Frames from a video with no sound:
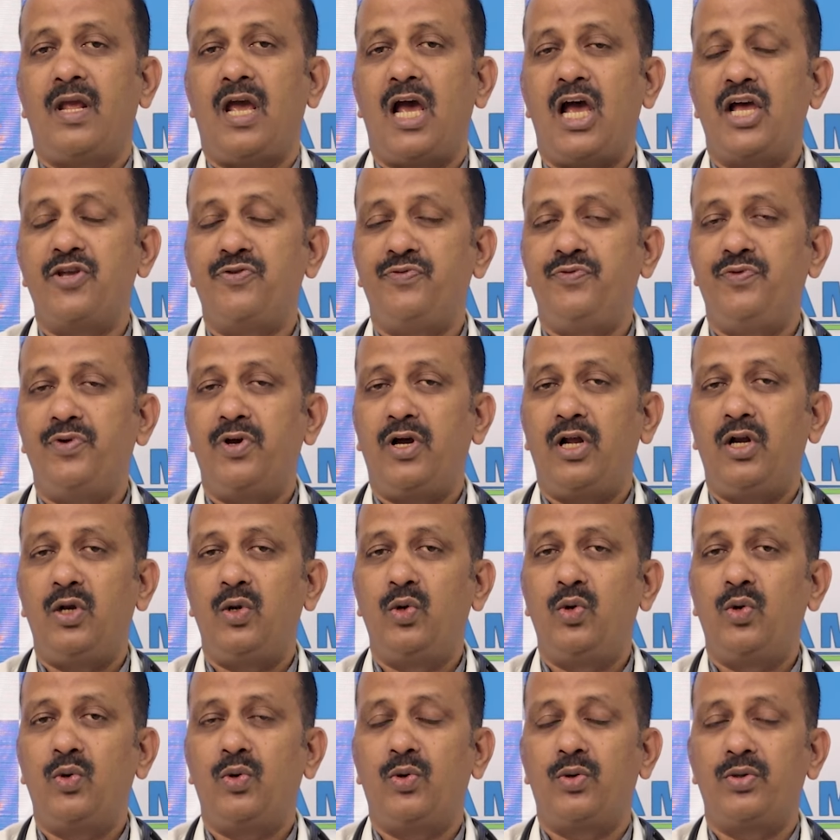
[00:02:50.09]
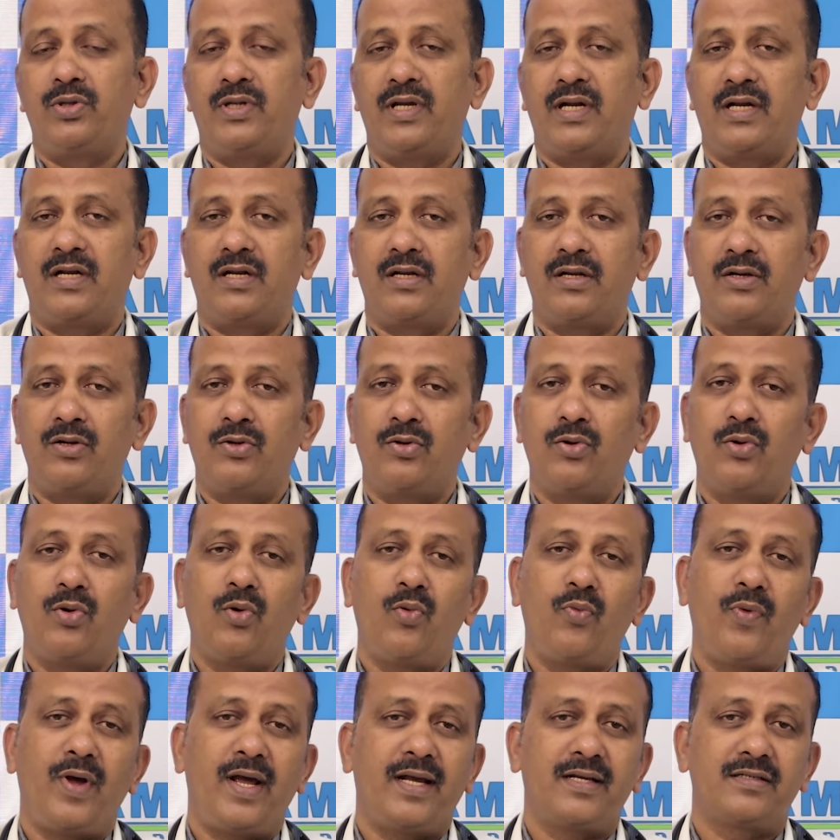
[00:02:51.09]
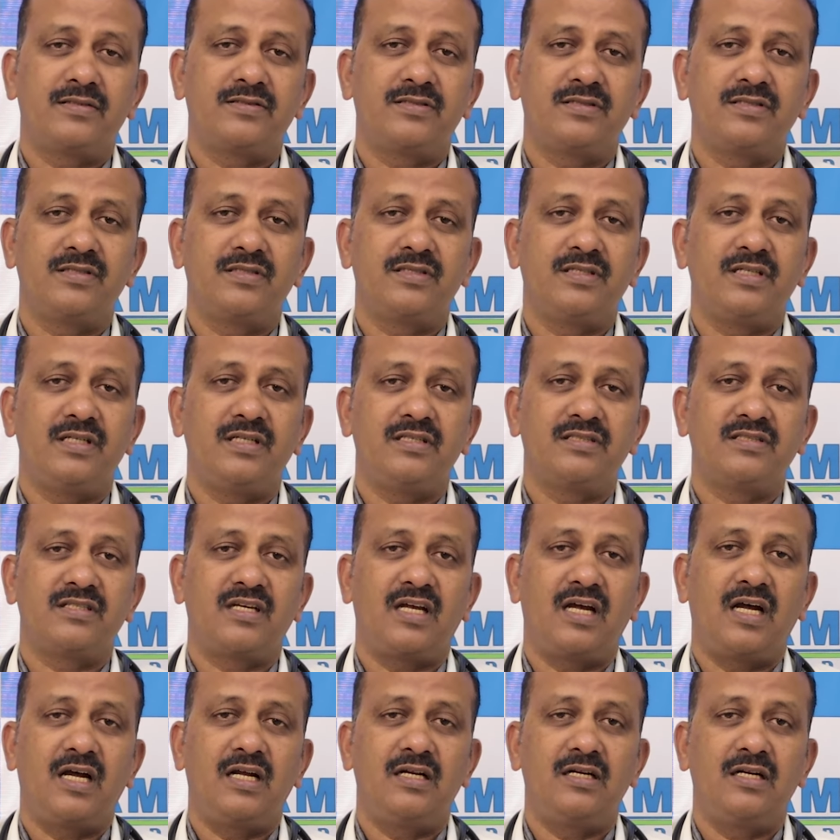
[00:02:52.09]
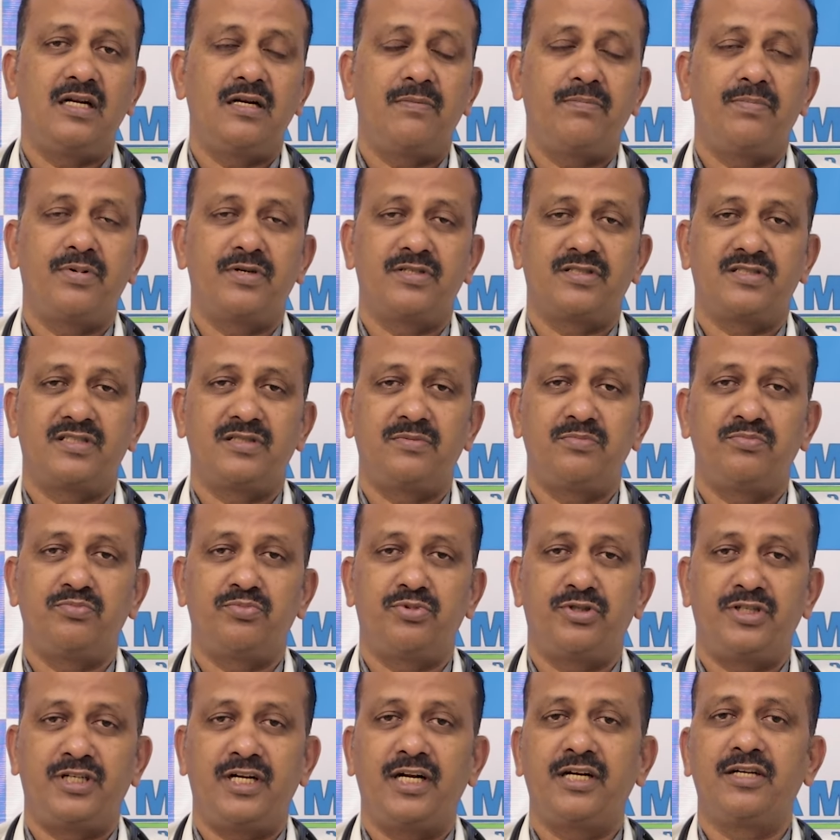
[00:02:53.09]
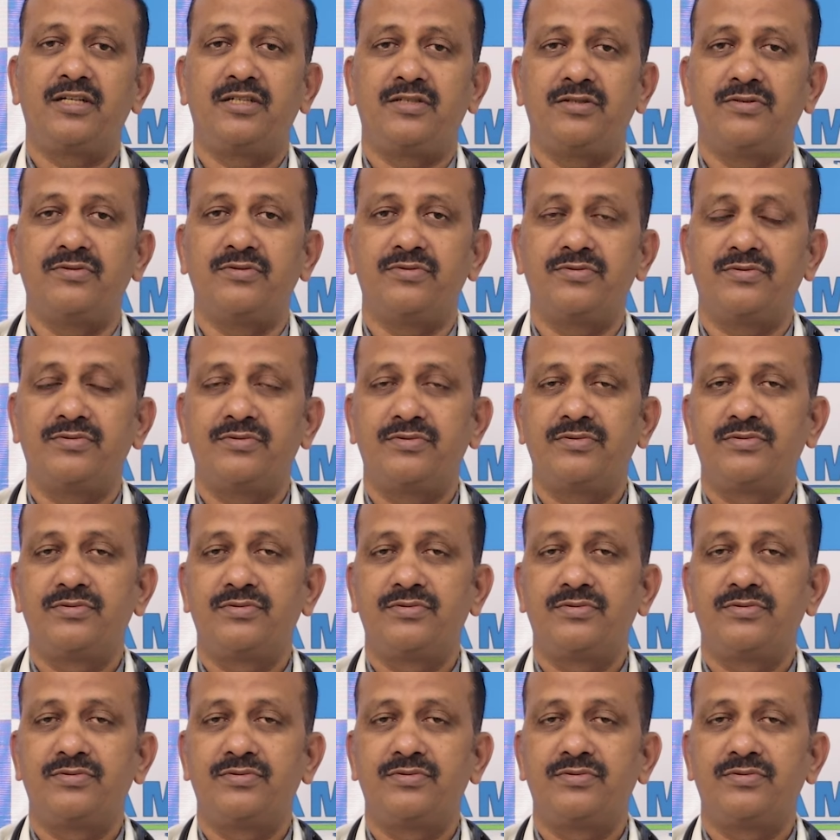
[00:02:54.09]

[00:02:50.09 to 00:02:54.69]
As we all know that uh, no vaccine is one hundred percent protective.